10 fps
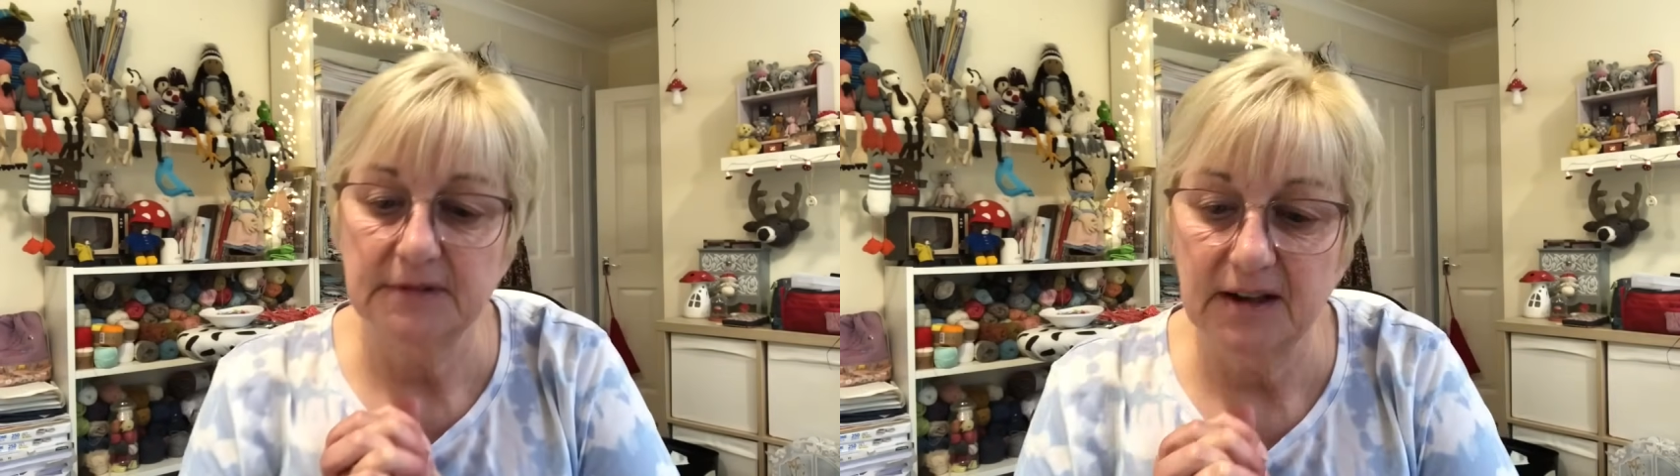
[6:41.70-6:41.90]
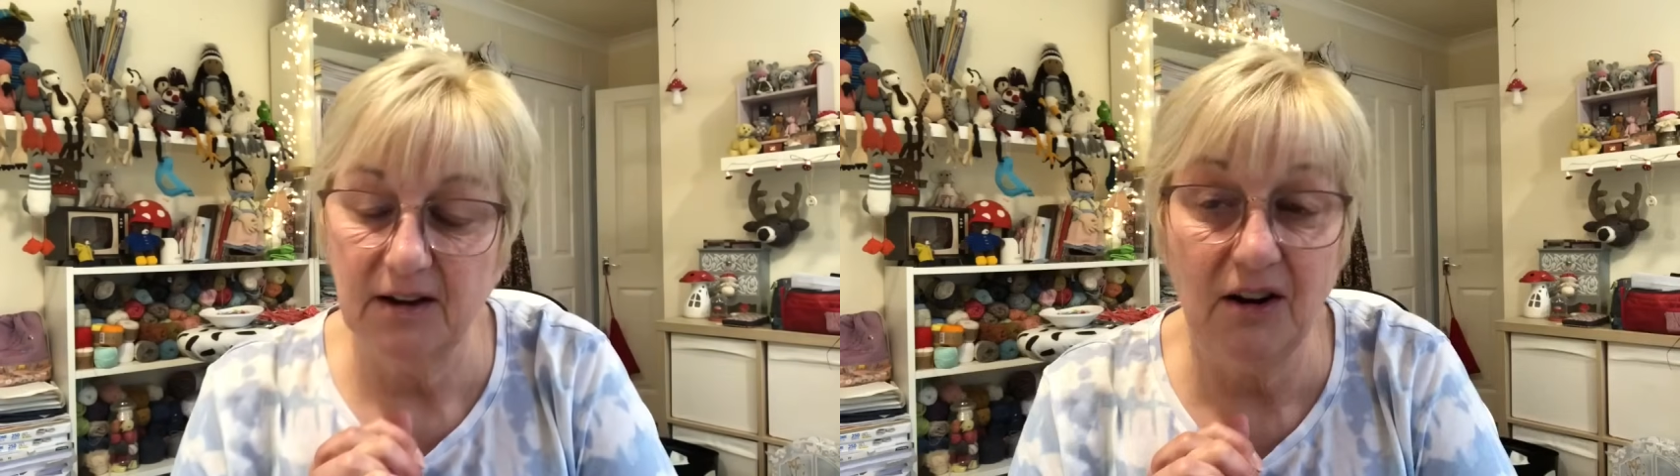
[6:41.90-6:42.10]

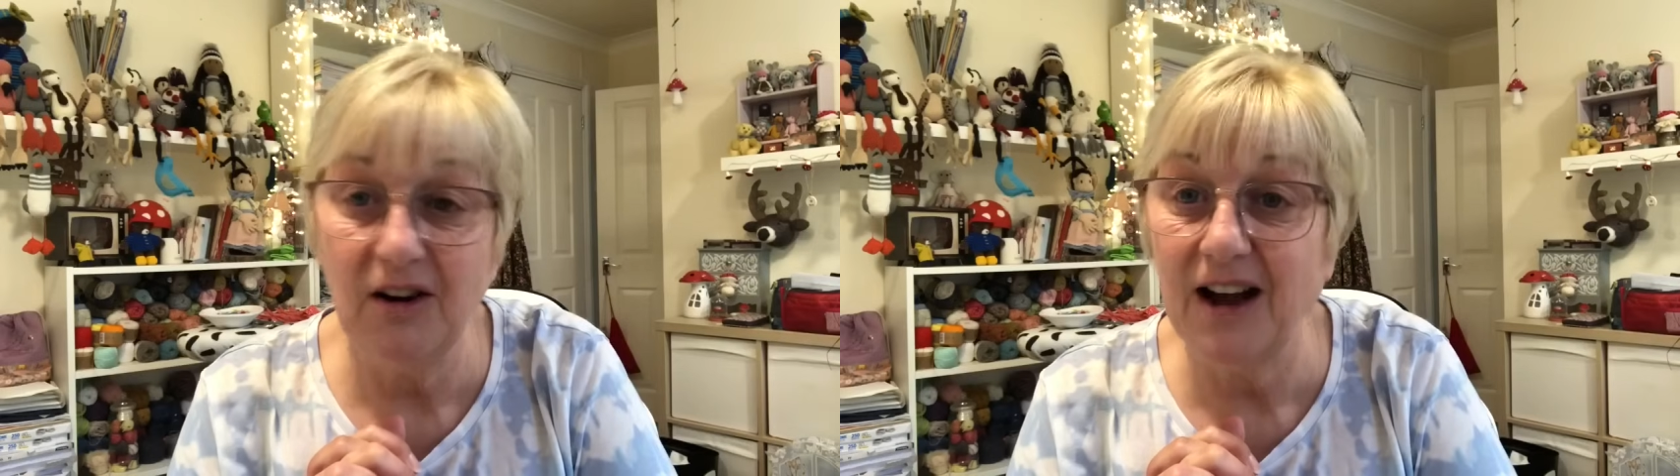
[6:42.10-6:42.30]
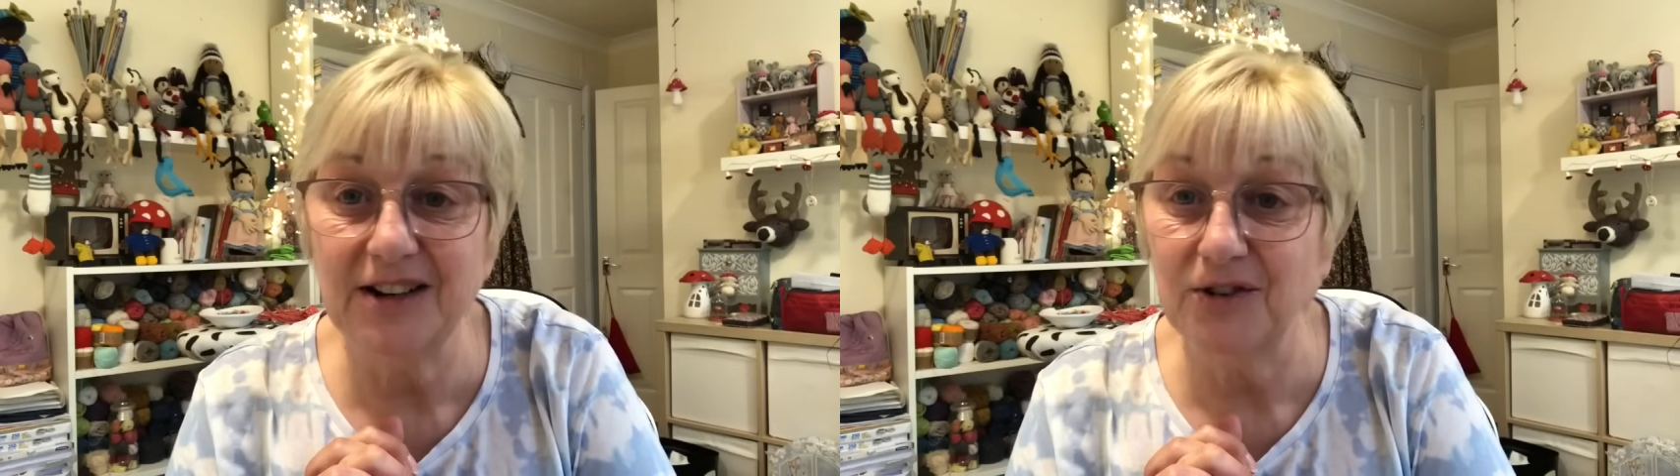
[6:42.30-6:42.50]

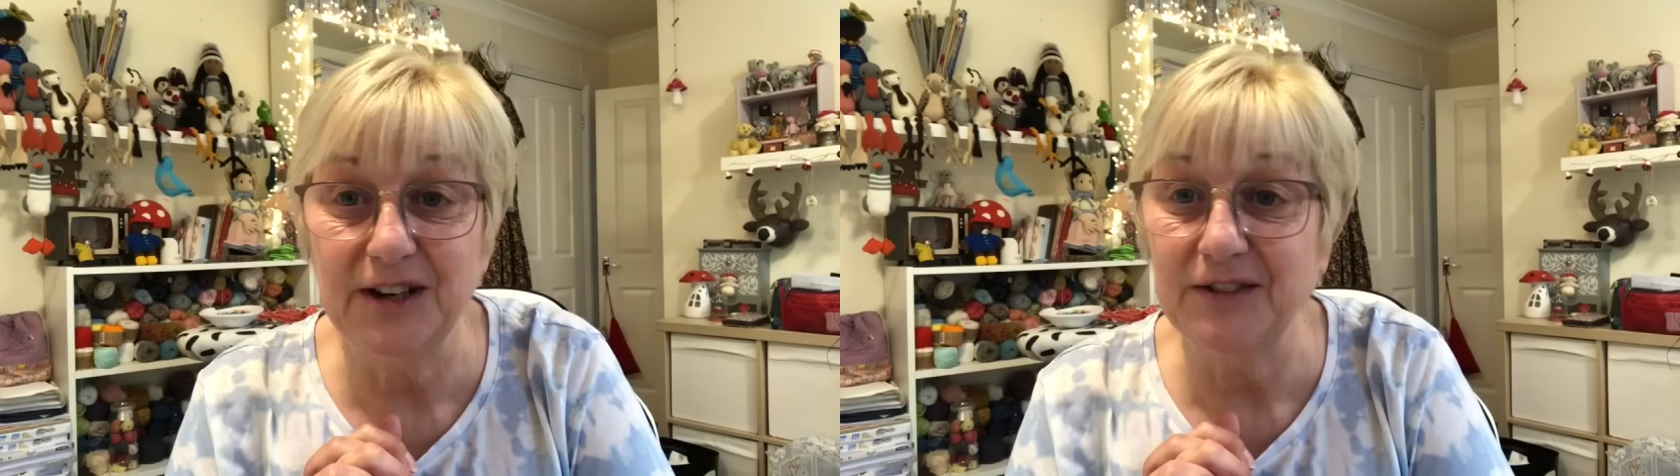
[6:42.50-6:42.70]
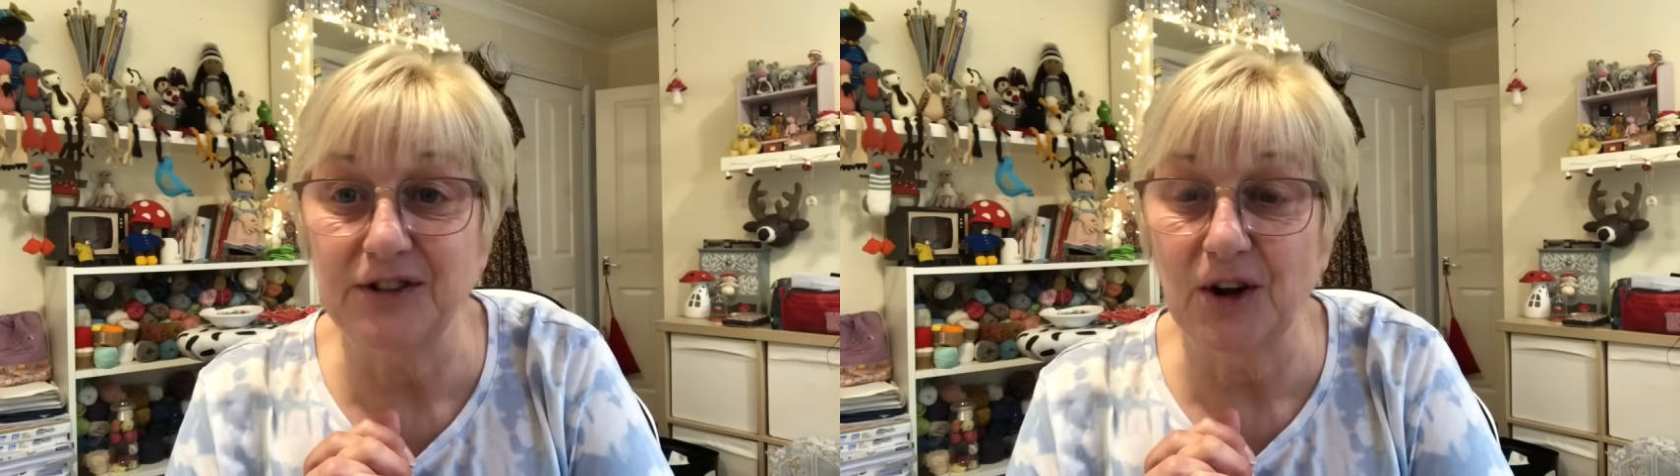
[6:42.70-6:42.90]
oh, I don't
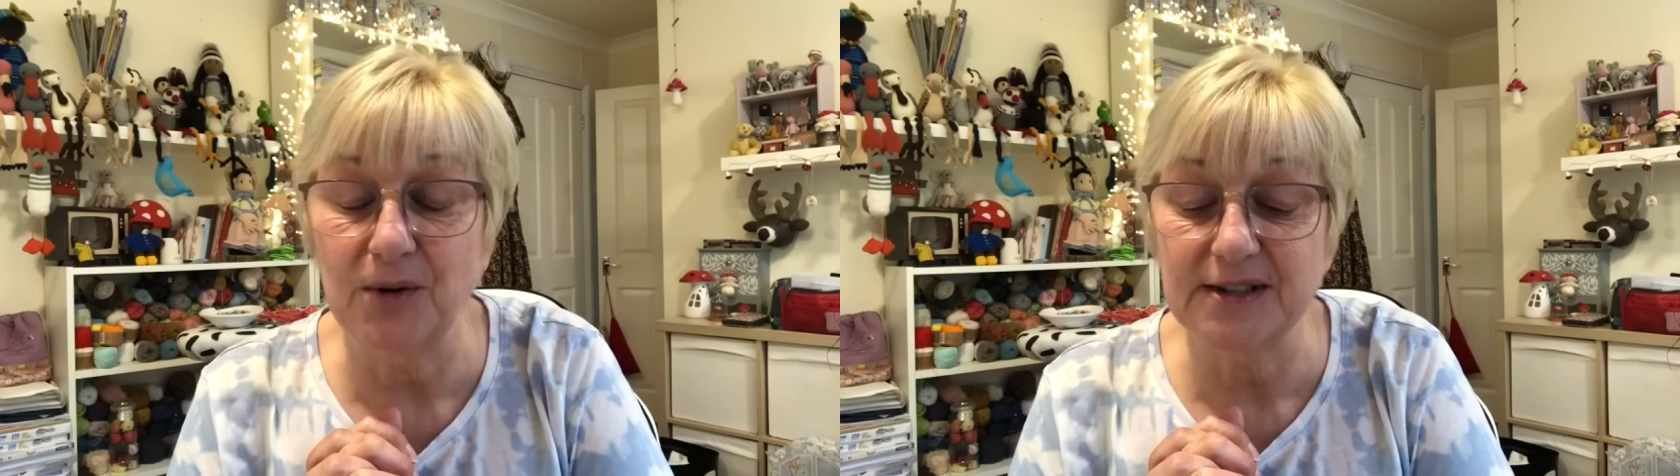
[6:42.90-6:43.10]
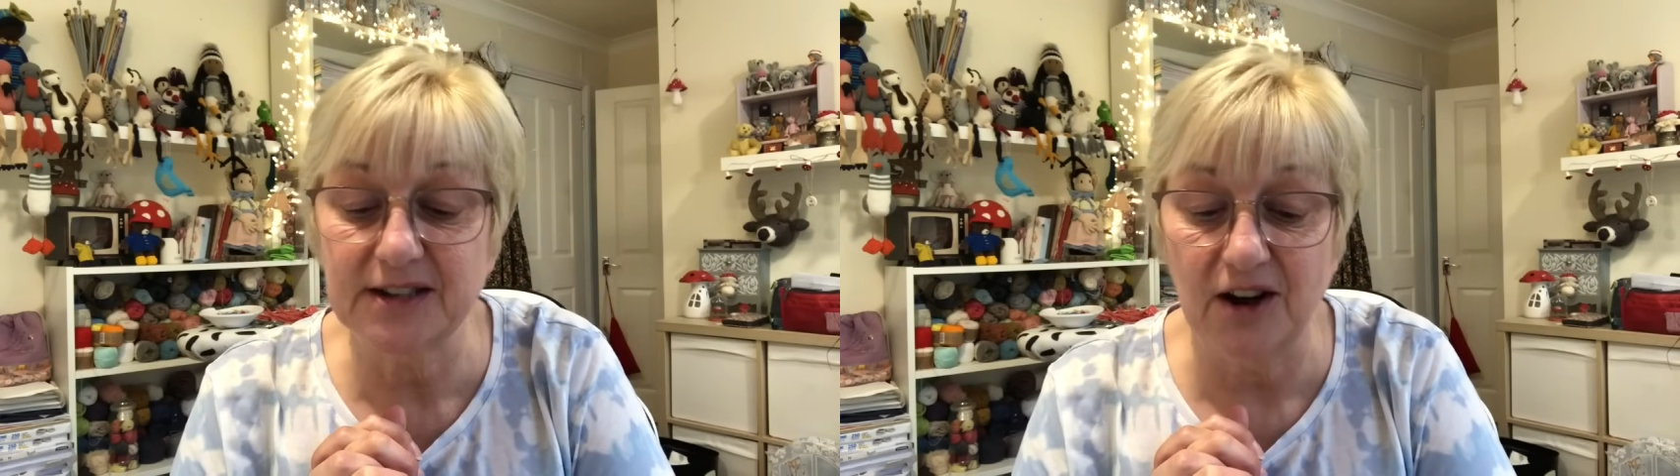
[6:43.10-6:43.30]
even know
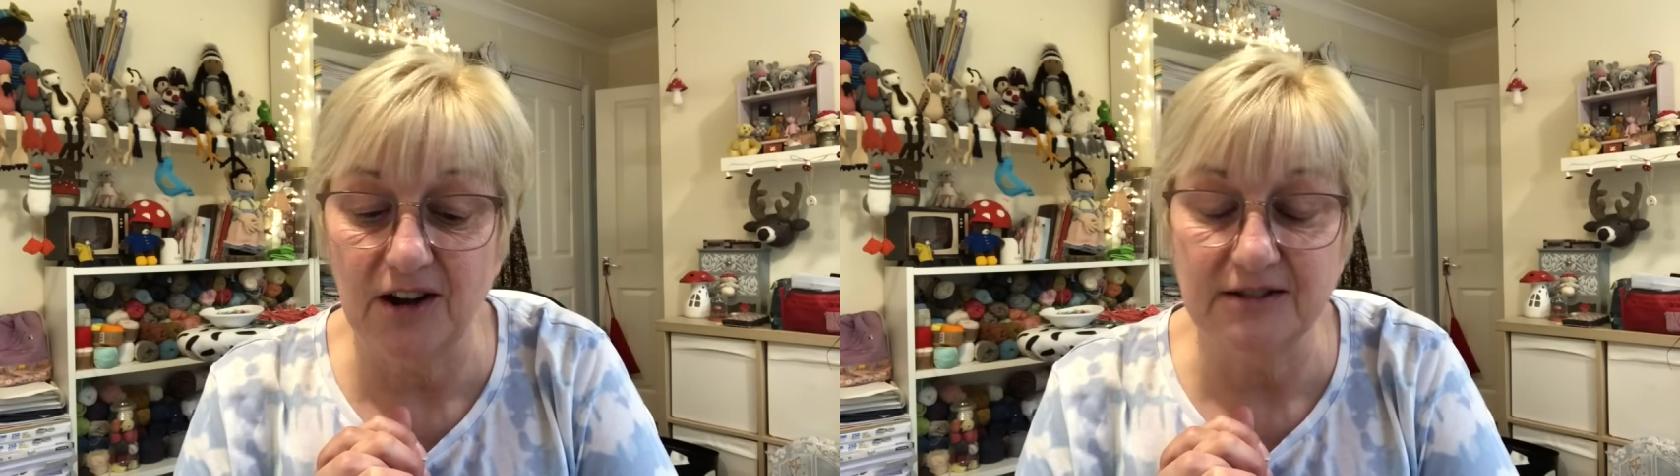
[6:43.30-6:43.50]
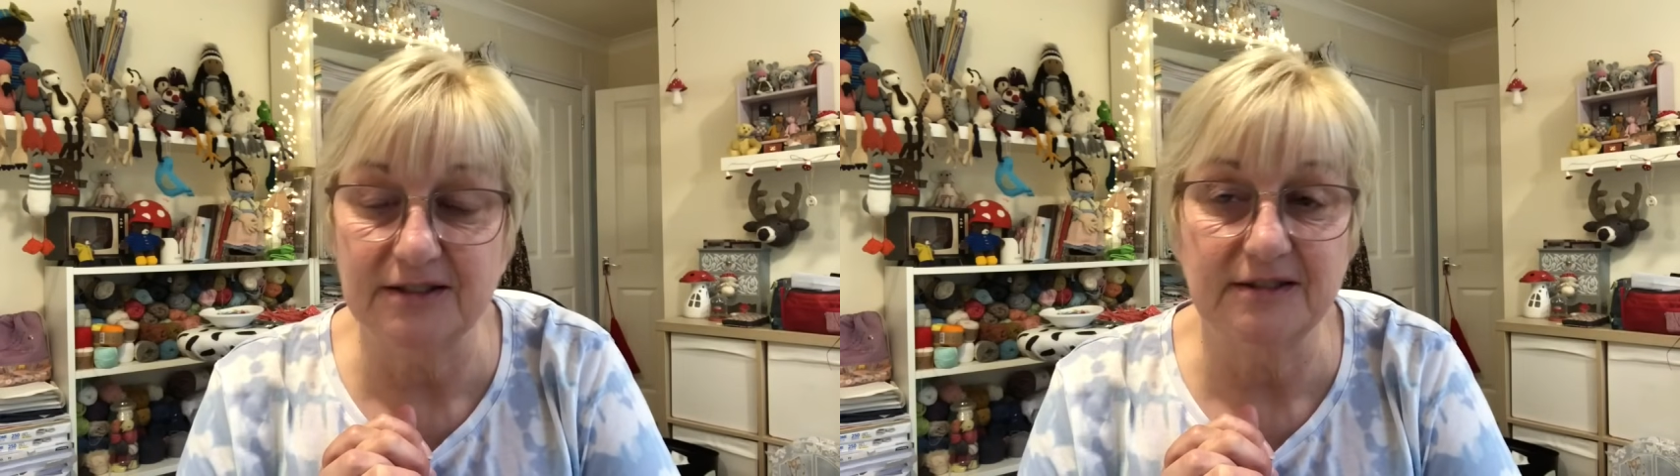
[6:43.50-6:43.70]
what it's
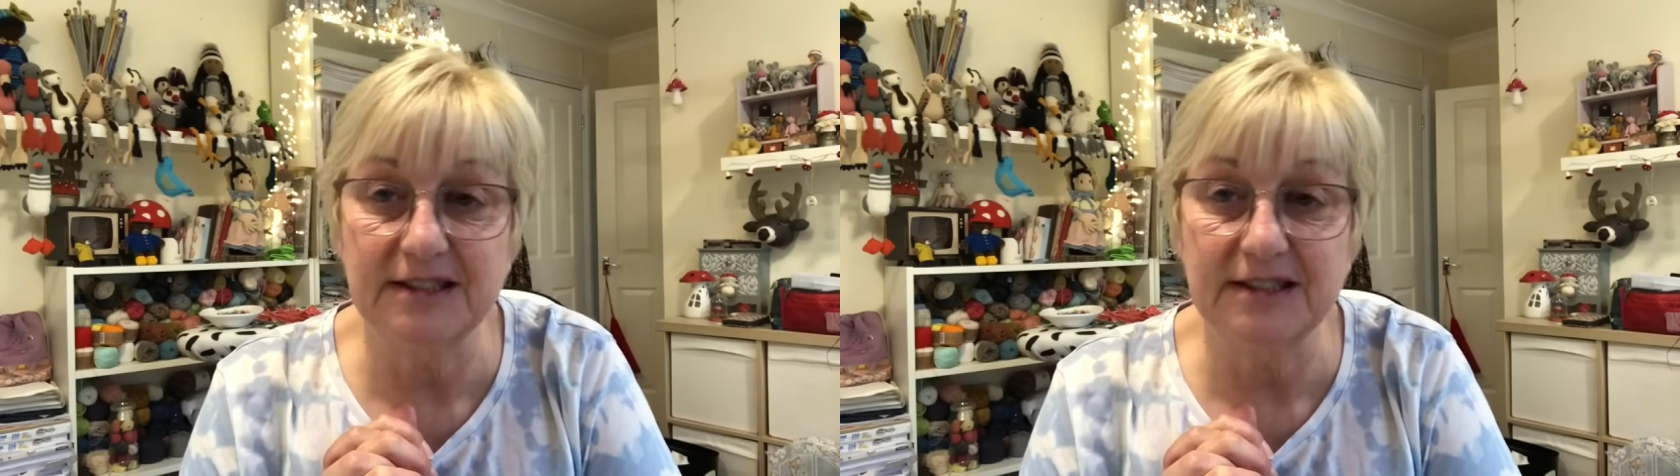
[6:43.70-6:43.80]
called.